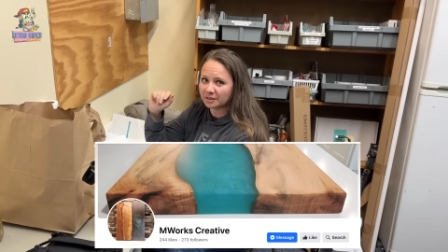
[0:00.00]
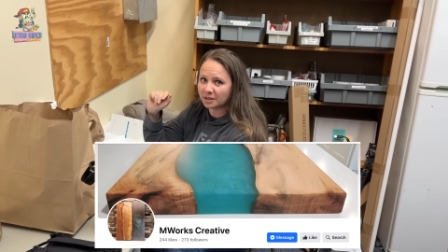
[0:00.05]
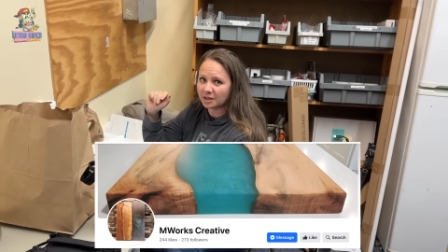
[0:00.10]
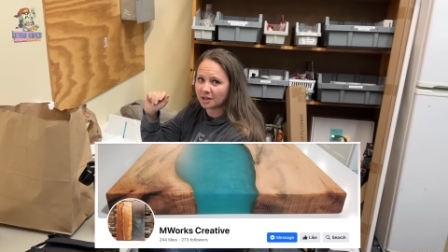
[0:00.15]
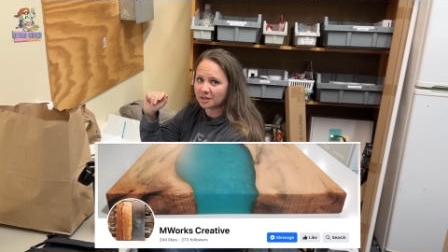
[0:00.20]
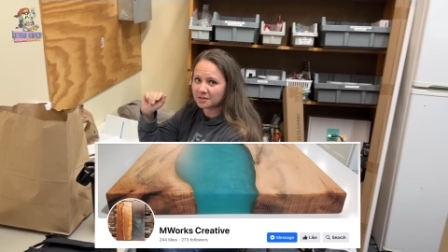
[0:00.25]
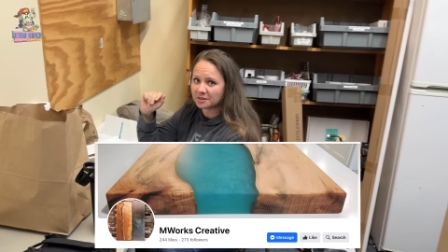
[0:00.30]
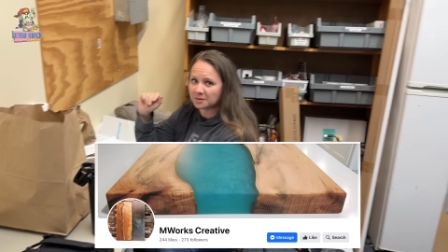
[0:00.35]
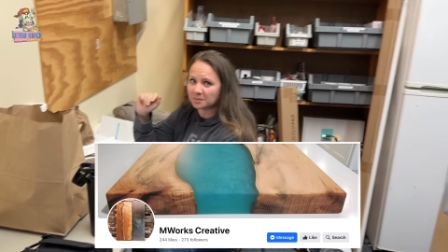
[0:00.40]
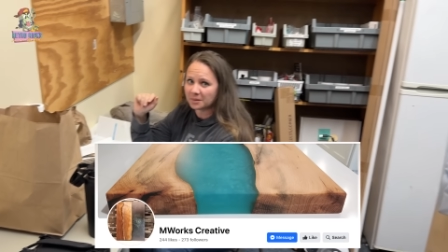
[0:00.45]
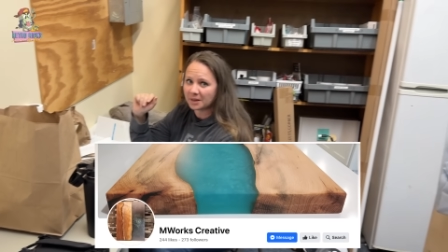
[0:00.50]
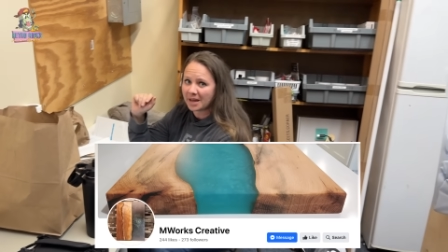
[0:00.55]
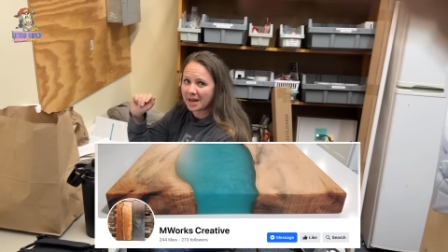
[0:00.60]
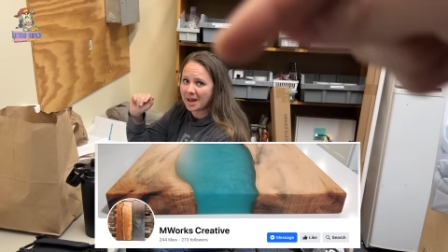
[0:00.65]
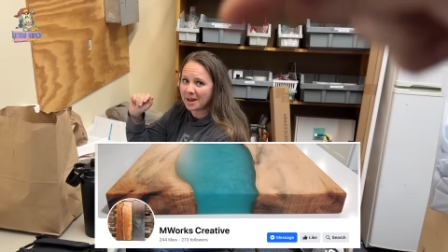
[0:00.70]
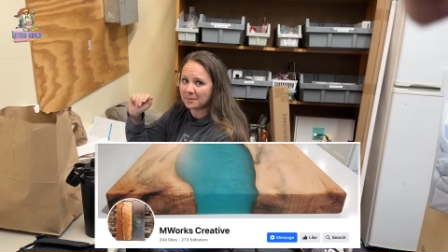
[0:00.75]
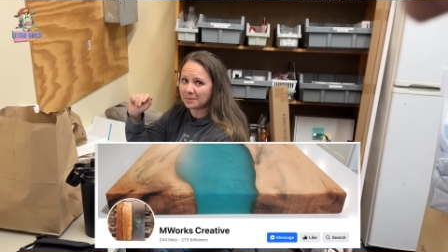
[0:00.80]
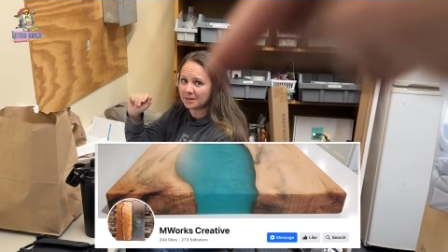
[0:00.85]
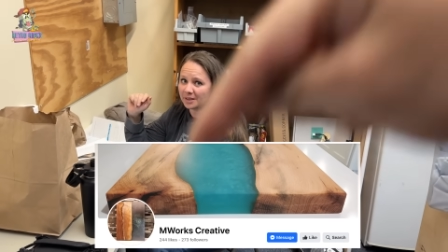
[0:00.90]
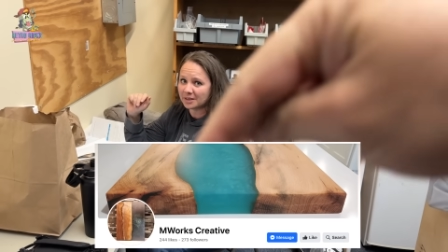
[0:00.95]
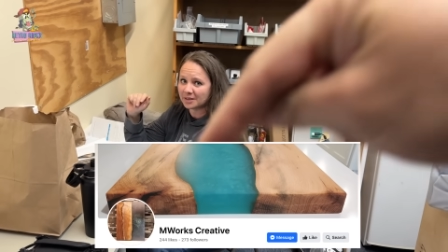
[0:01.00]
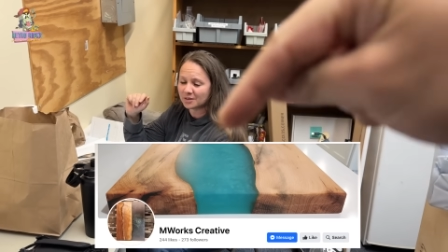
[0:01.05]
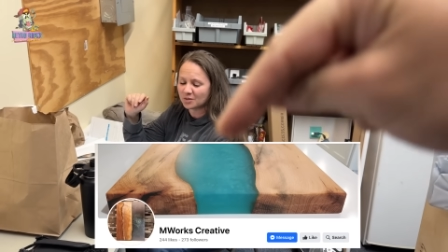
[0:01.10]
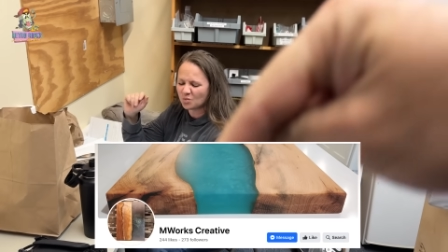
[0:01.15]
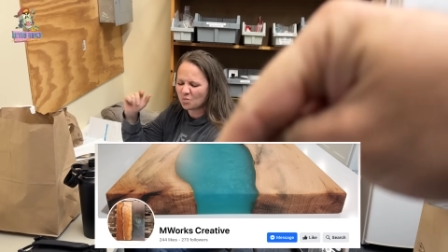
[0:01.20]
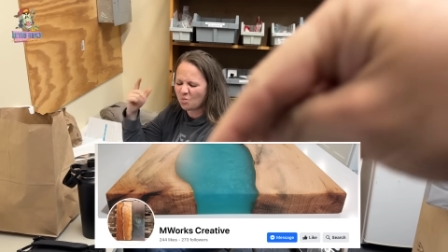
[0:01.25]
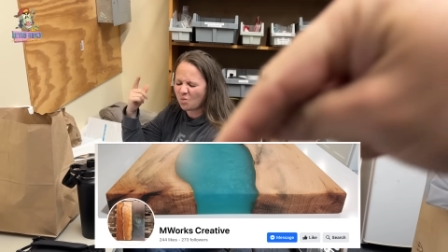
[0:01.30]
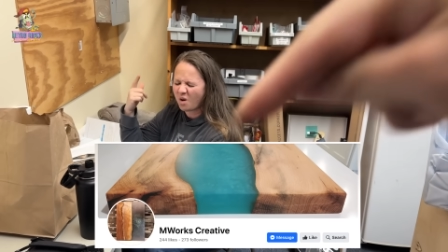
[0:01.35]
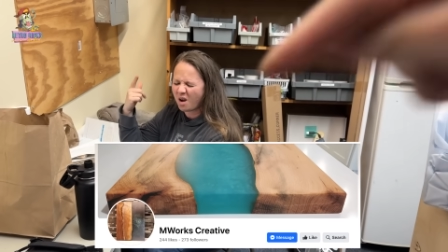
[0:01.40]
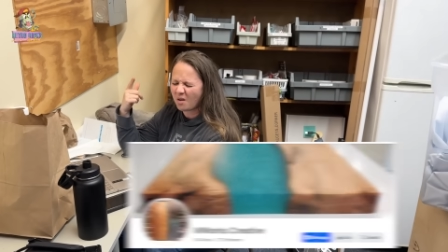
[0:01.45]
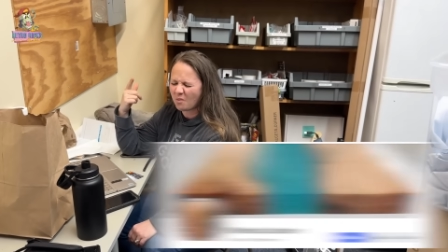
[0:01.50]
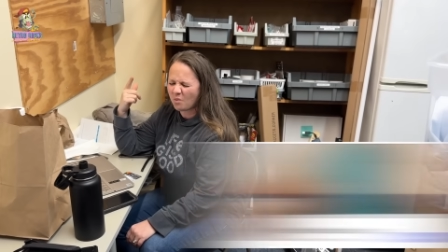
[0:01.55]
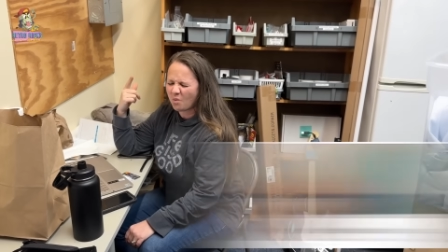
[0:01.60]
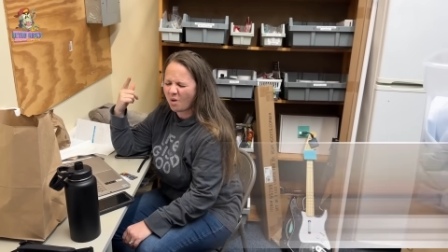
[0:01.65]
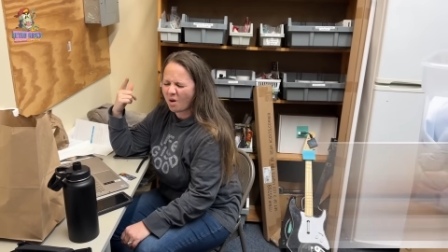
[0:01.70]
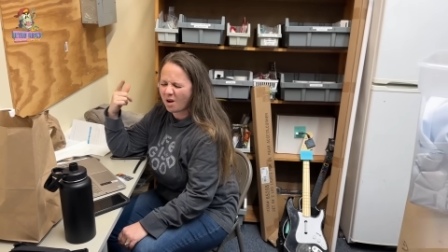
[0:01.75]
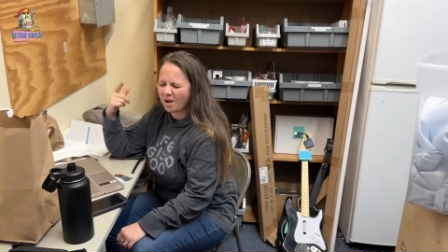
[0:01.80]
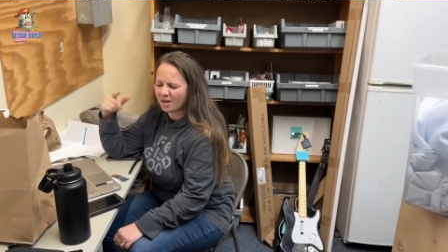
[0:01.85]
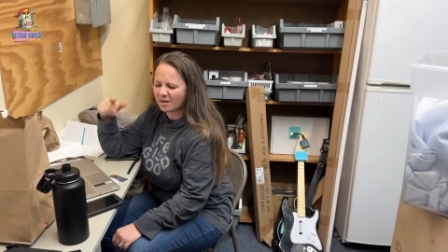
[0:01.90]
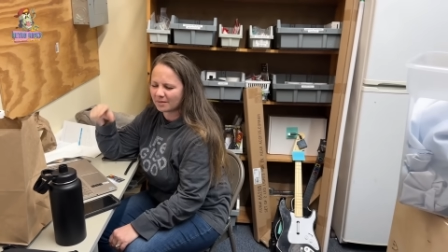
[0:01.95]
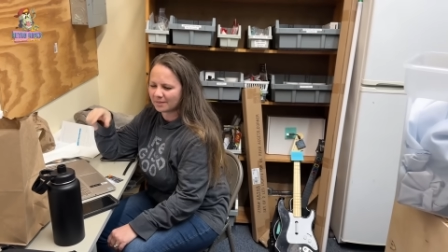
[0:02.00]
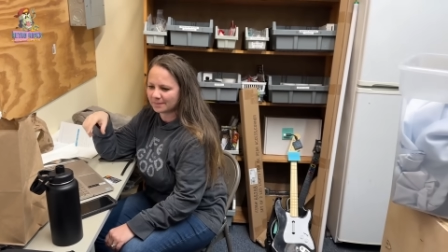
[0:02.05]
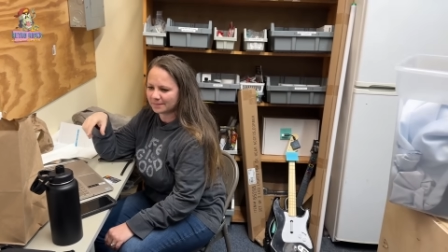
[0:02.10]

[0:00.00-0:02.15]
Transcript: Custom Cabinets. He will put